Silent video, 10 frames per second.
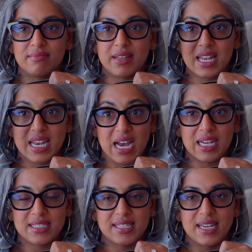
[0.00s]

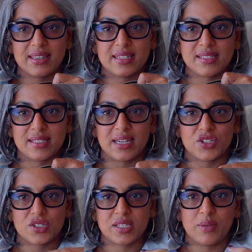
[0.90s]
not take this and
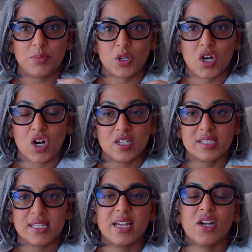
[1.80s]
just keep your
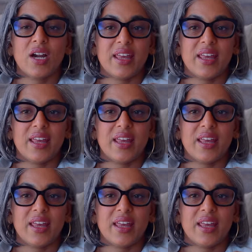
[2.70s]
cards in here.